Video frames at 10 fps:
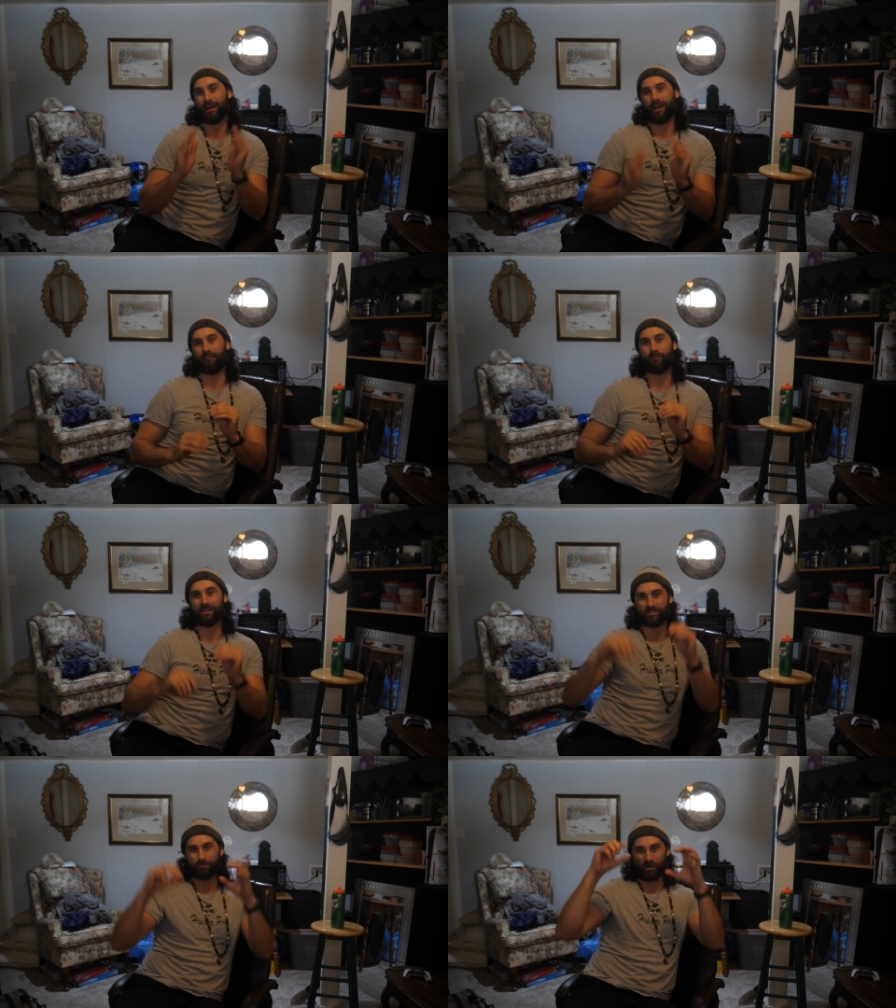if my
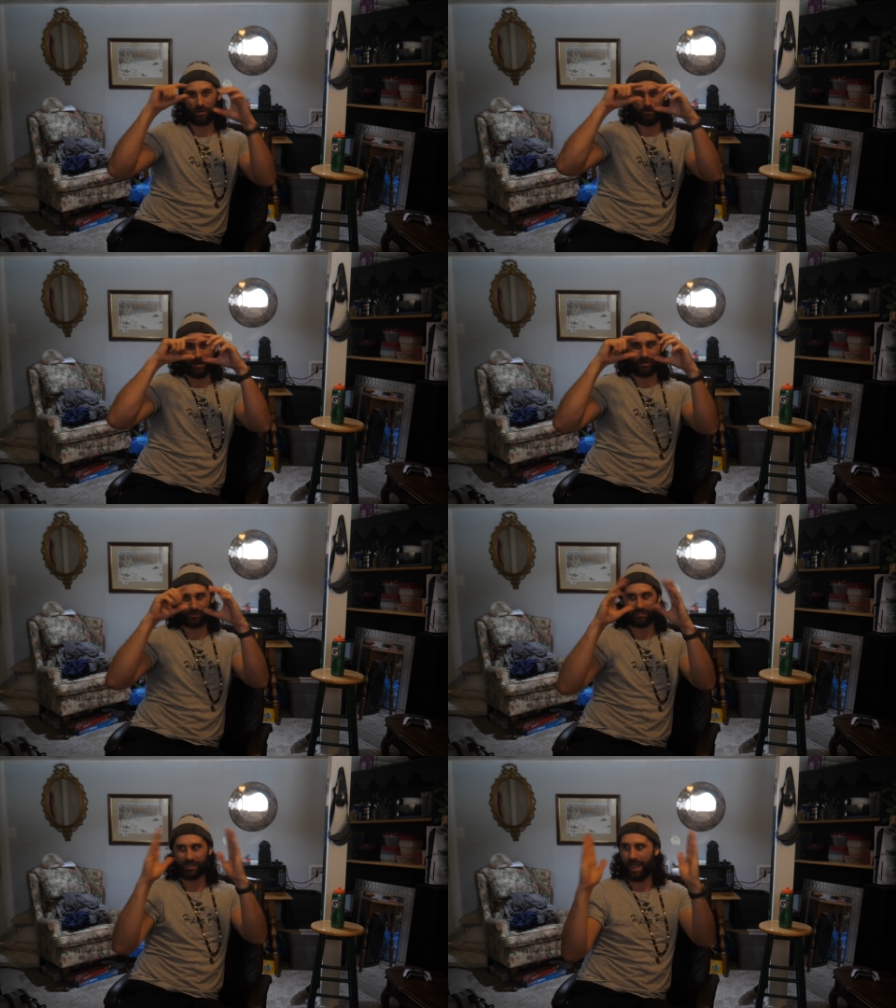spirit meter
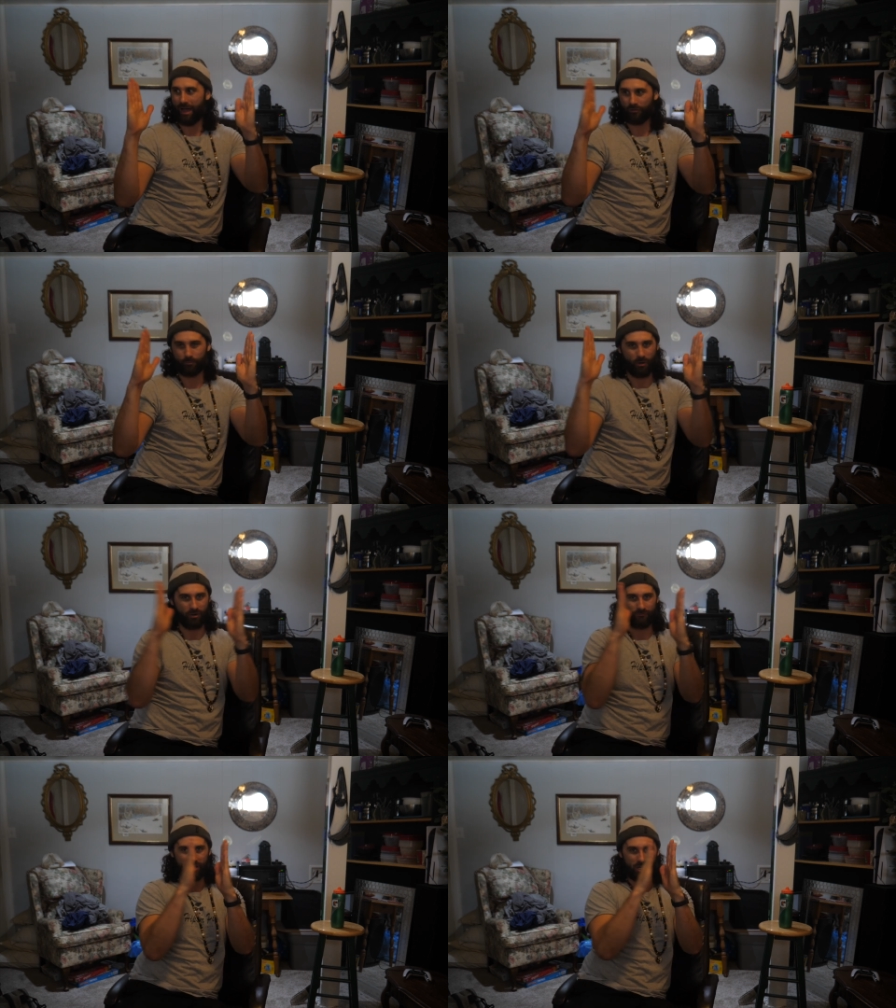was like a health bar
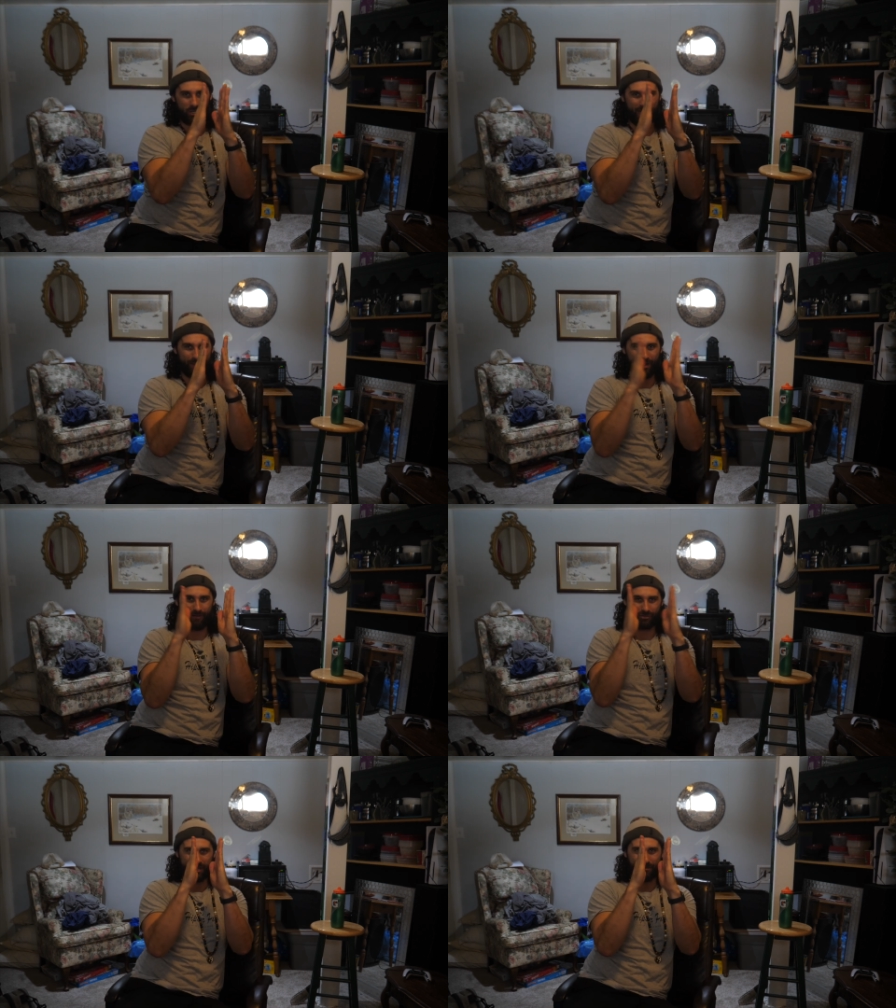in a video game,
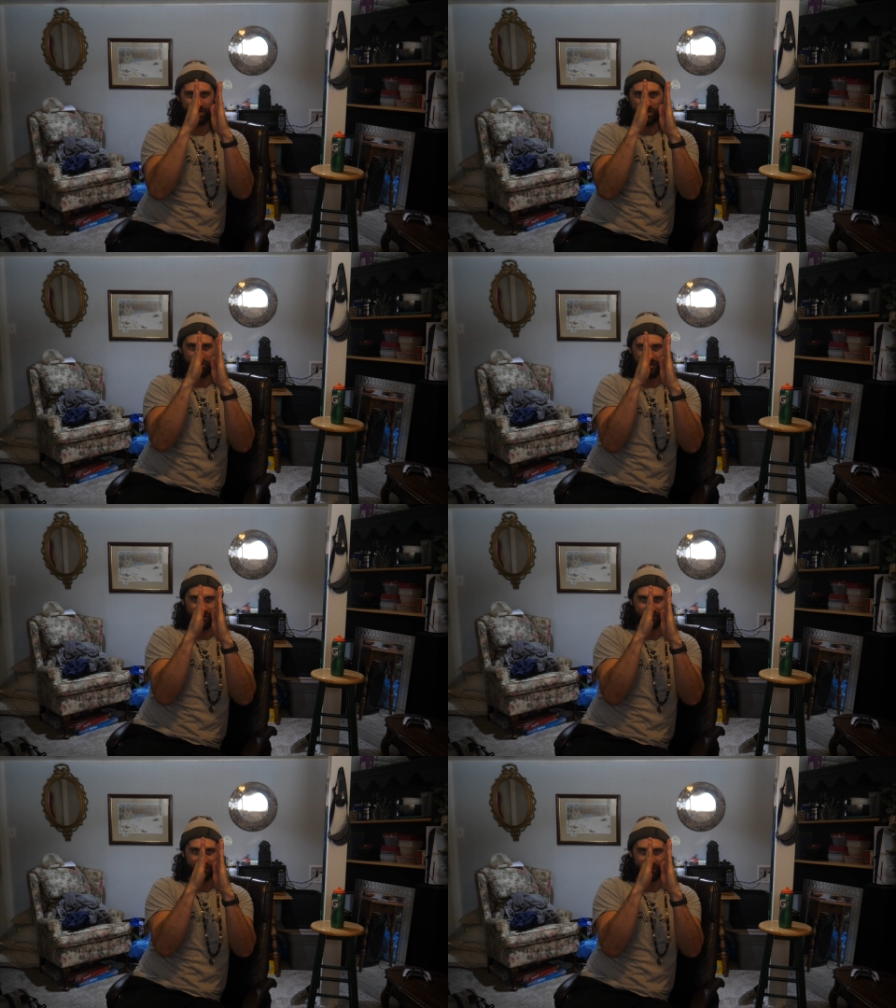every time I go
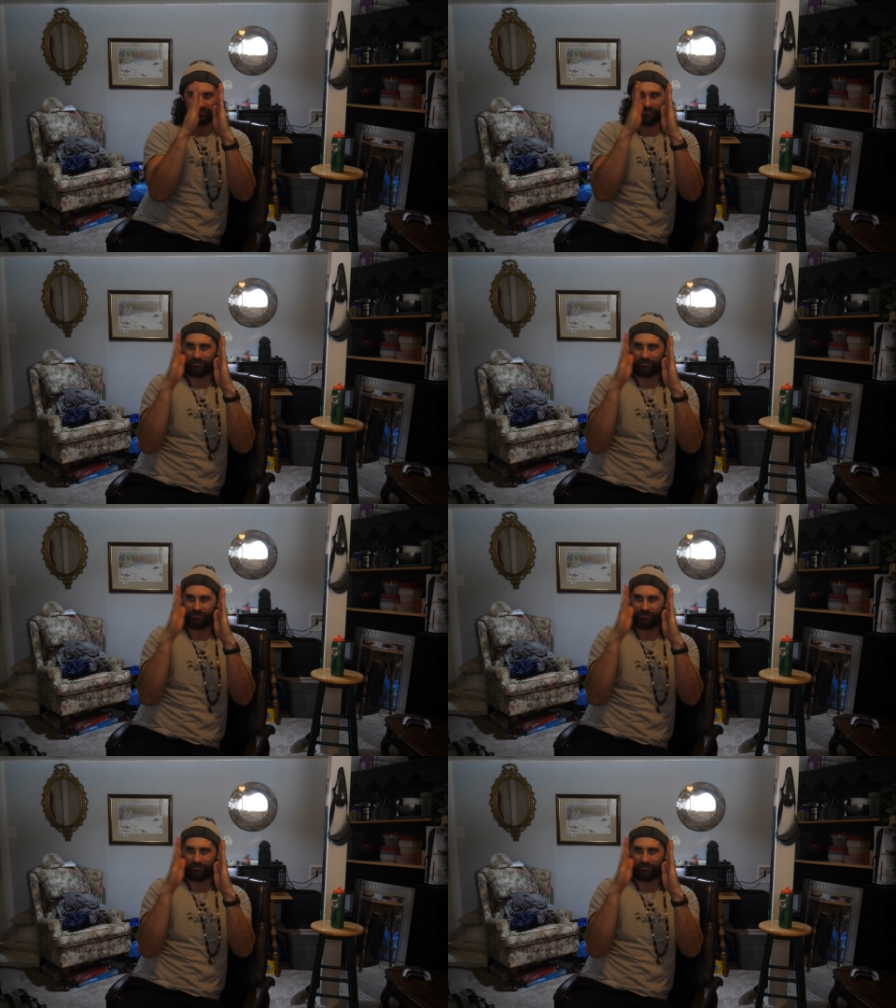there, it's just like